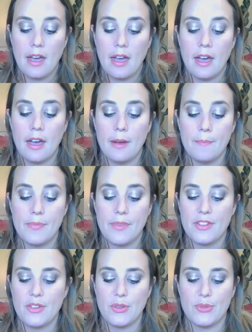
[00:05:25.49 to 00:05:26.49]
Um,
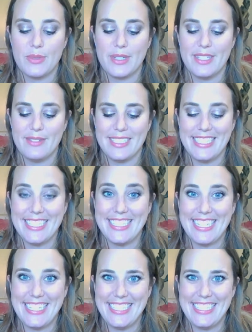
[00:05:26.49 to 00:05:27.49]
so I was really, really
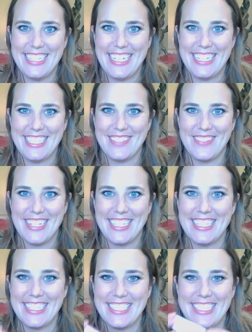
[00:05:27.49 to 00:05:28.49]
excited to get it into my
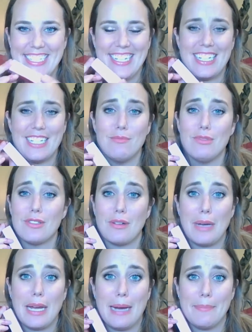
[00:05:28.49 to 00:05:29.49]
collection, and I'm
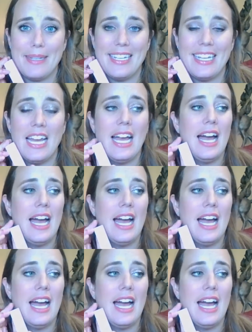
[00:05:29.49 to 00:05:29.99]
so happy.